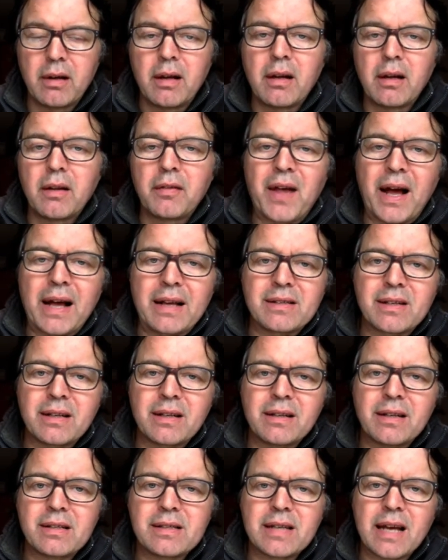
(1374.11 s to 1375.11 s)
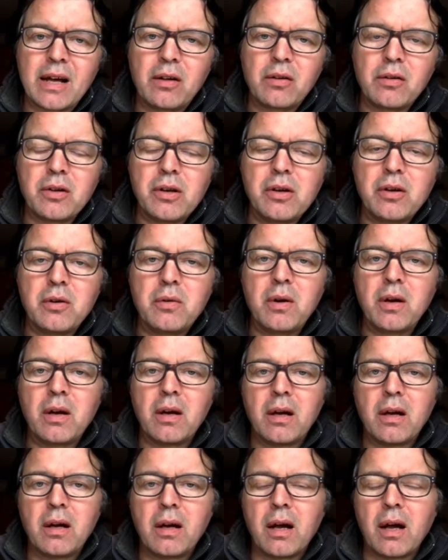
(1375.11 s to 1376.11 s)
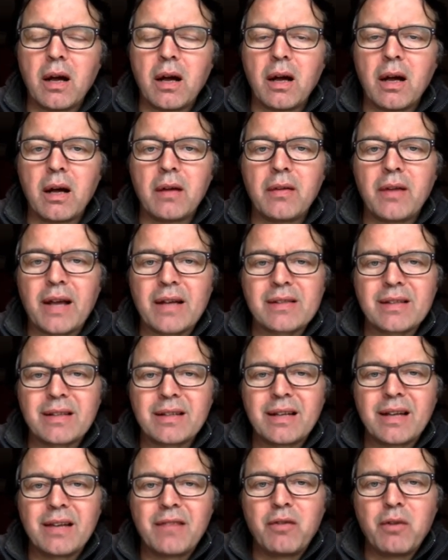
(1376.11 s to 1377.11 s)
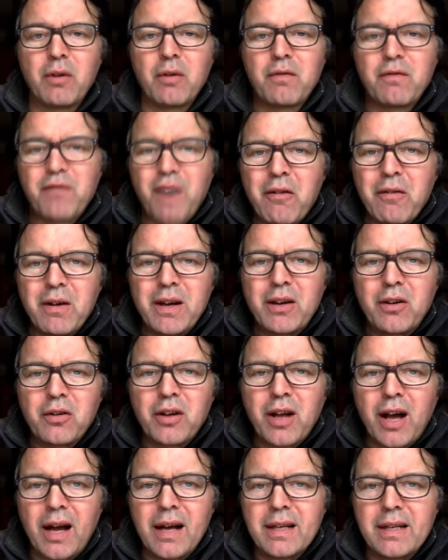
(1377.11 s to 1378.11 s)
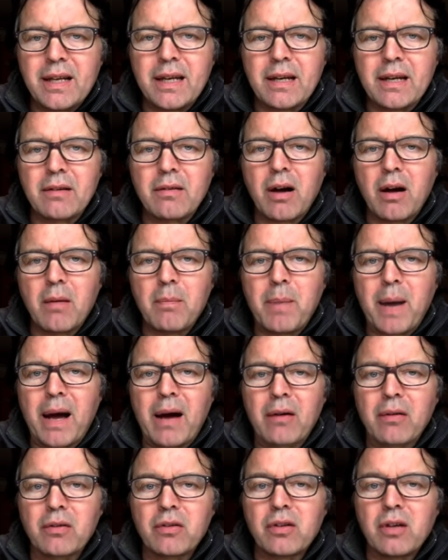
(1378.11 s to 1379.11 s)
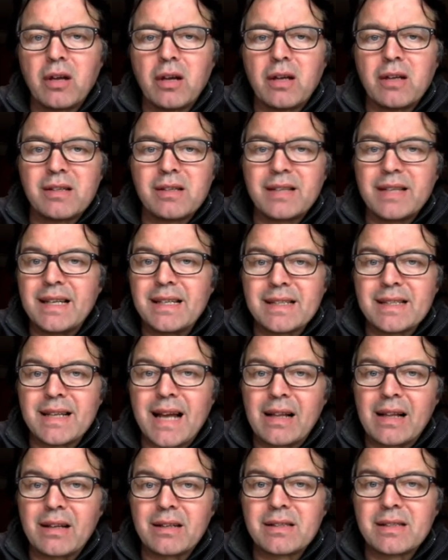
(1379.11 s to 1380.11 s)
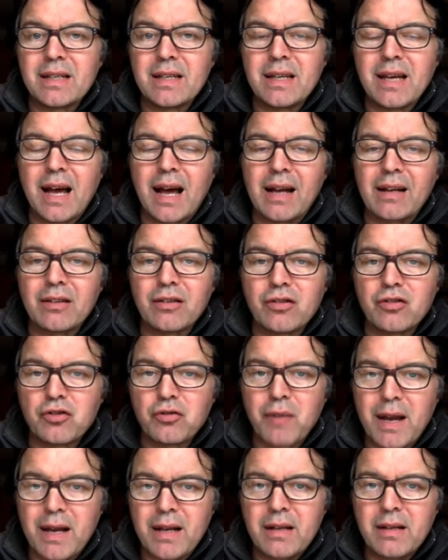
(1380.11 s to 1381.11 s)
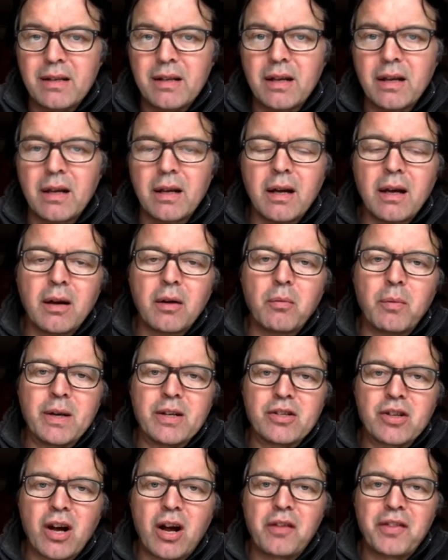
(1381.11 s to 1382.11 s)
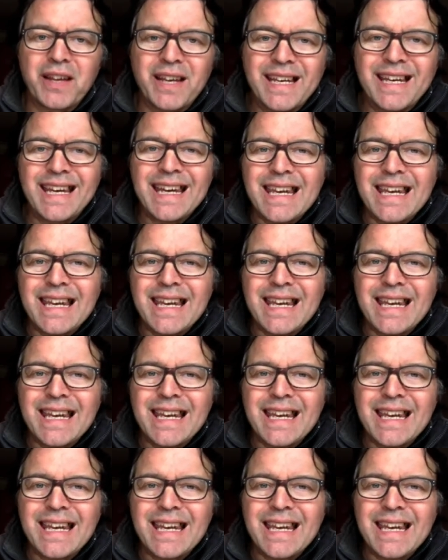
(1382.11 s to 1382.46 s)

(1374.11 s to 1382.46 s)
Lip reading: That's going to tell you, that's going to give you a very good idea about seasonality and trend, which are the key